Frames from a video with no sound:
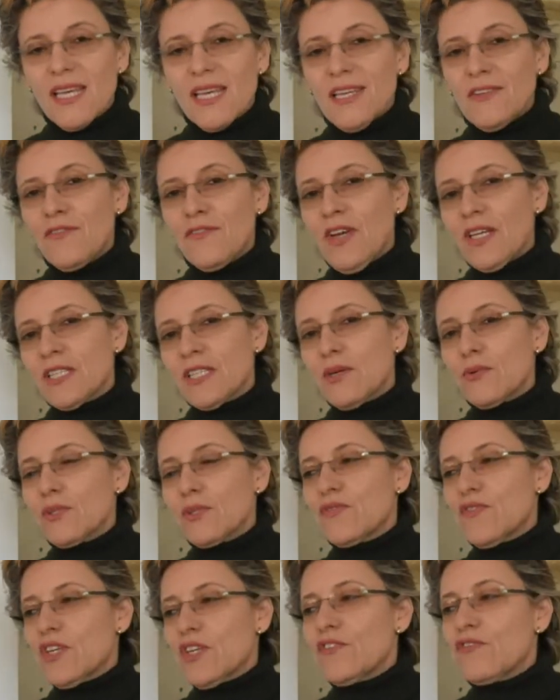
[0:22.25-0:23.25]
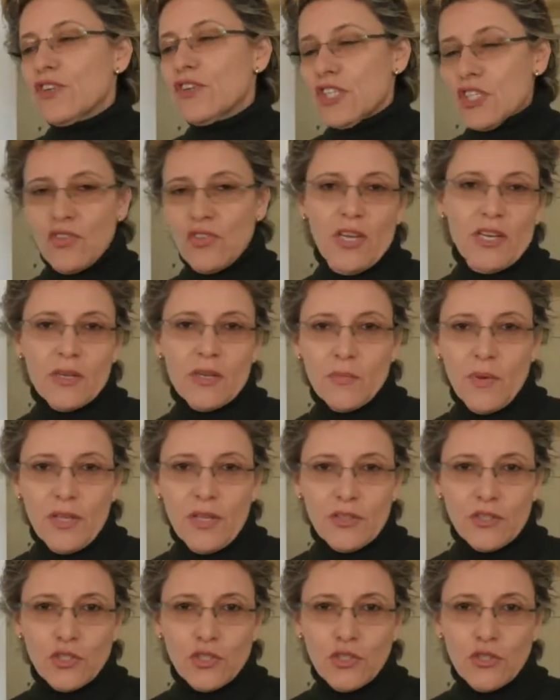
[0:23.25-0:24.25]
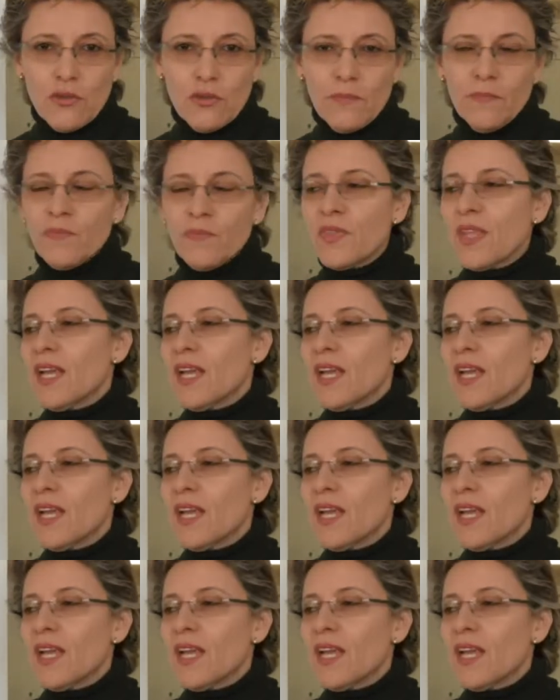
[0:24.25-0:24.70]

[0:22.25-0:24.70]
In fact, I was very frustrated by the term.